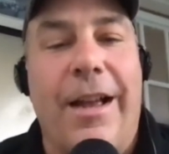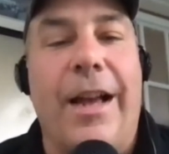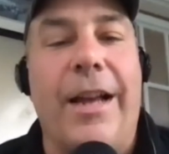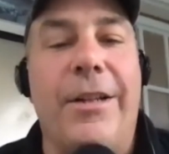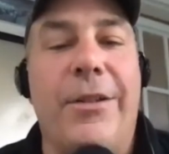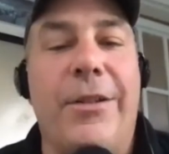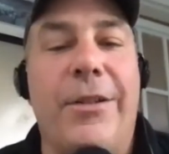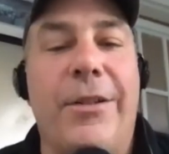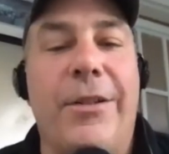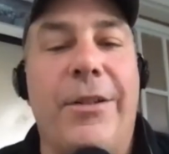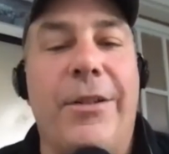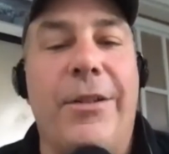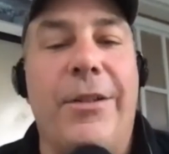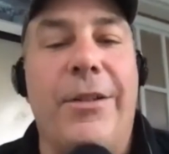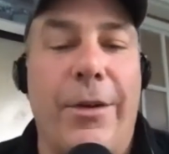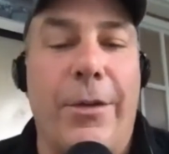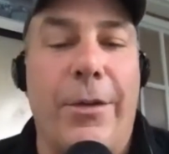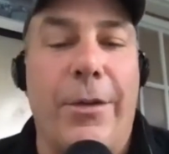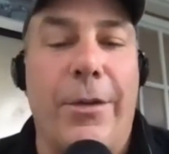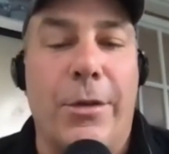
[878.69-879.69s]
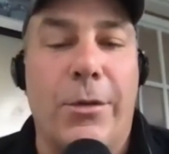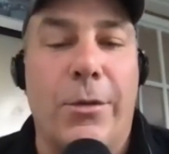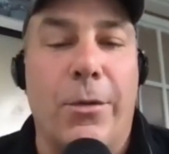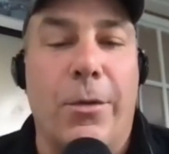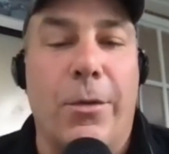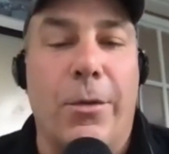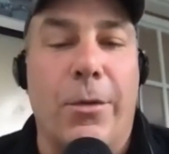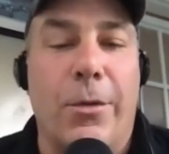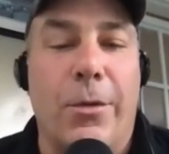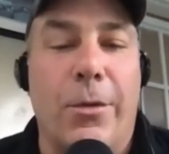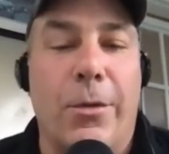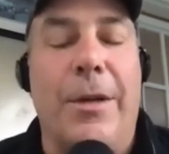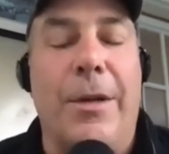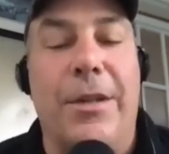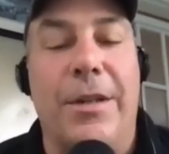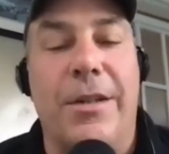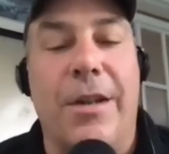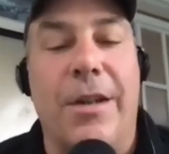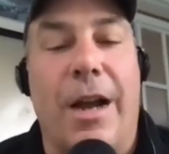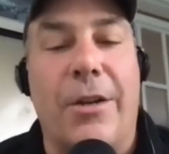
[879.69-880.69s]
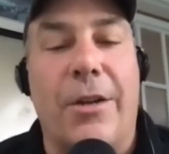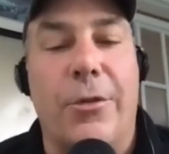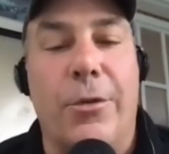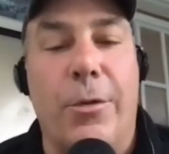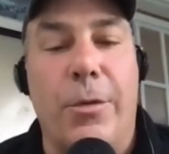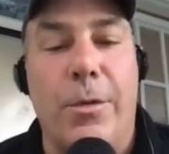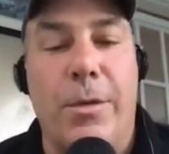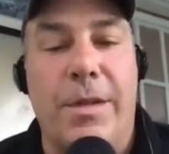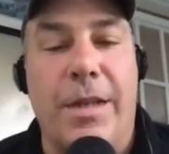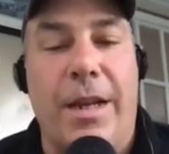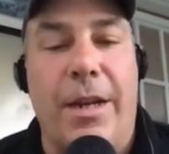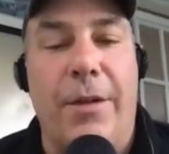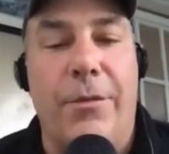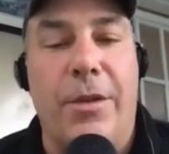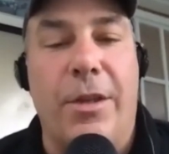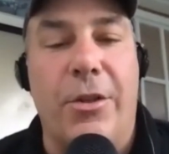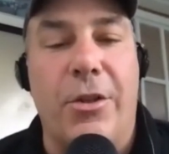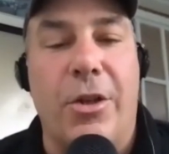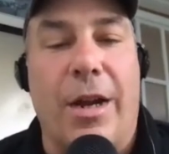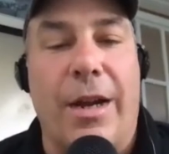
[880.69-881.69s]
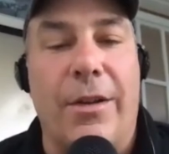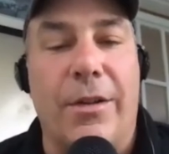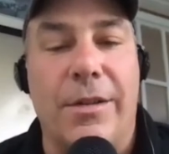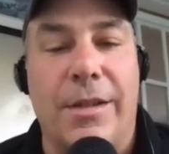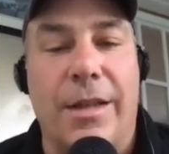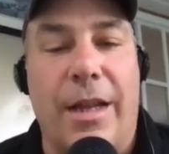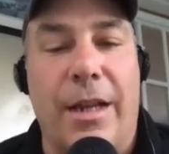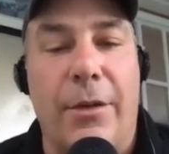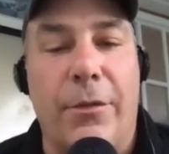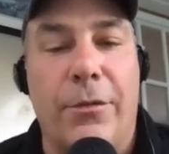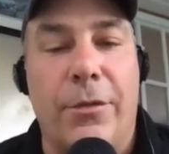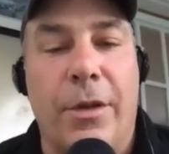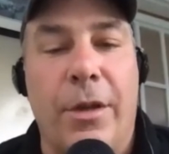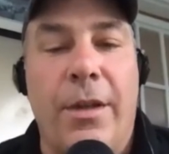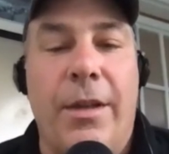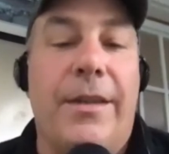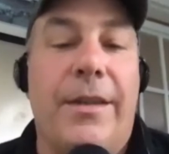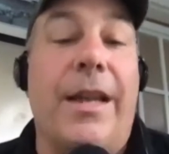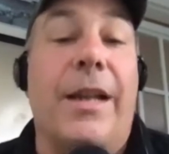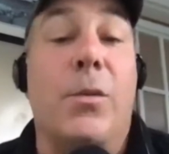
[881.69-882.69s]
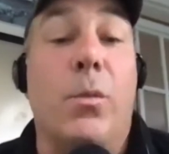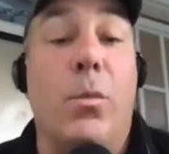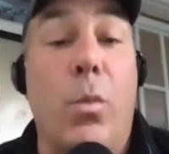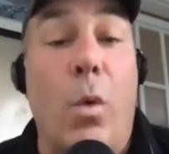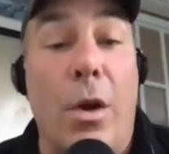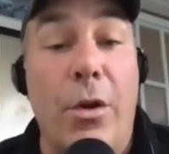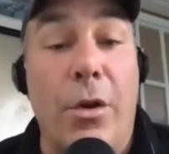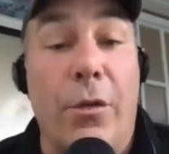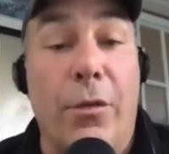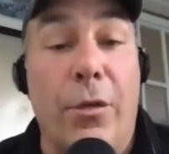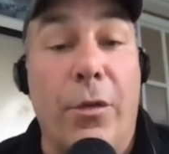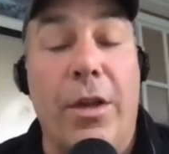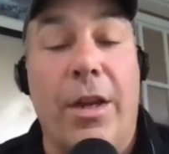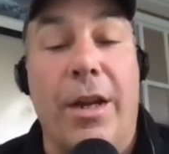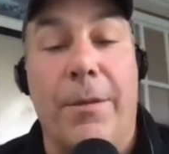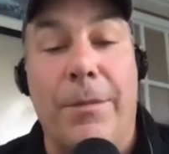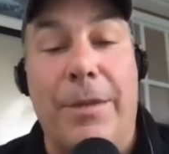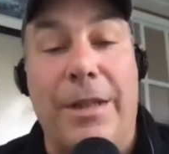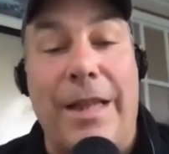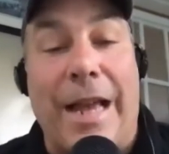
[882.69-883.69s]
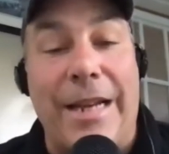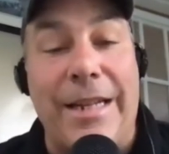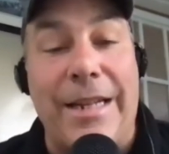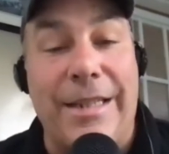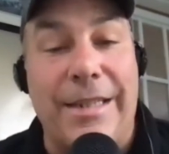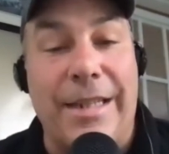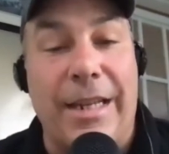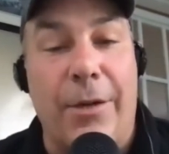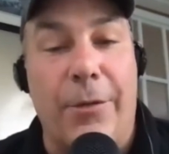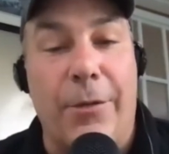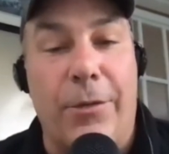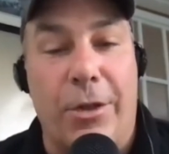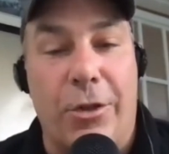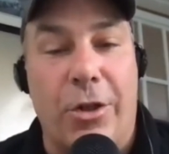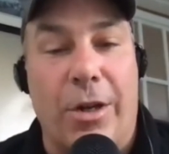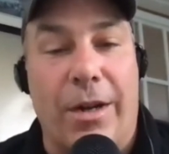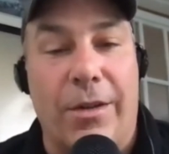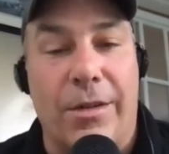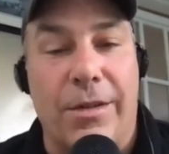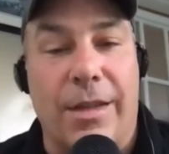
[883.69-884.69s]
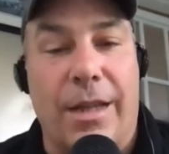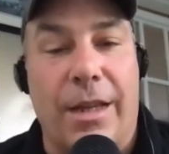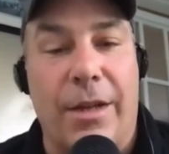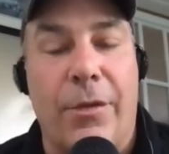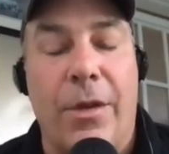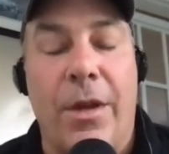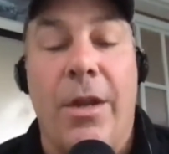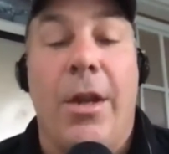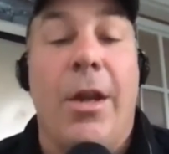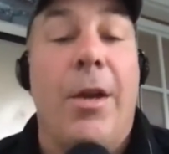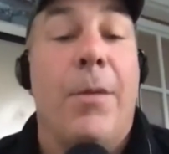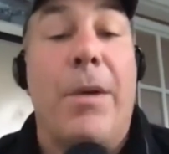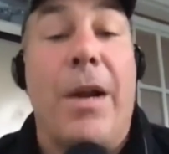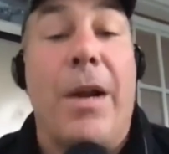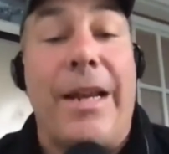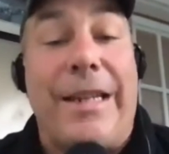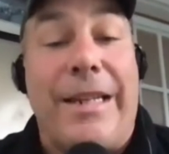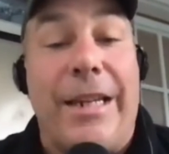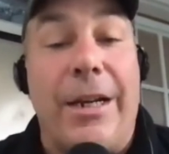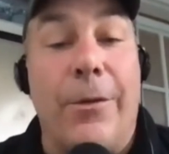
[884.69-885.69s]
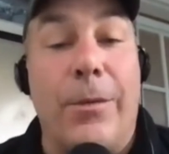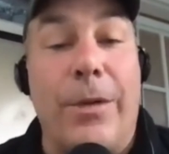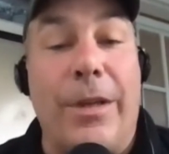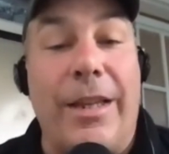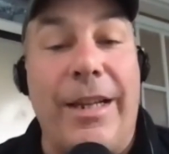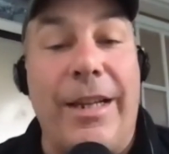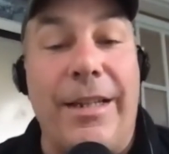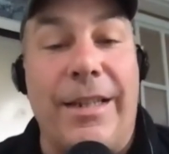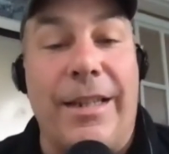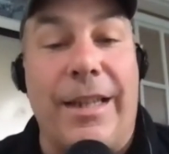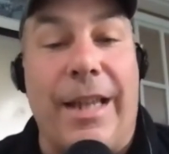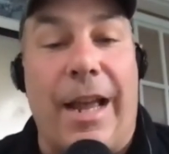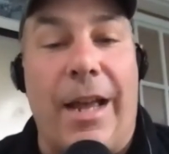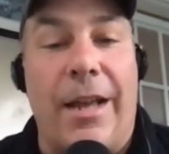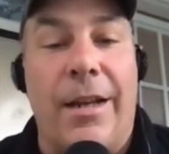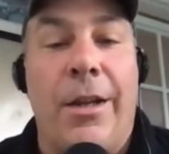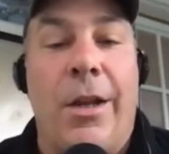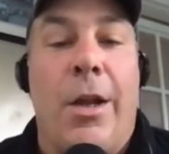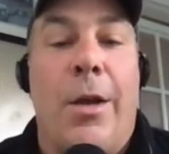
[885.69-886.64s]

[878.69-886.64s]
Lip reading: I don't want to hear the story about the doctor who saved the child's life. That's wonderful, and I'm glad he saved the child's life, but I can't relate to that.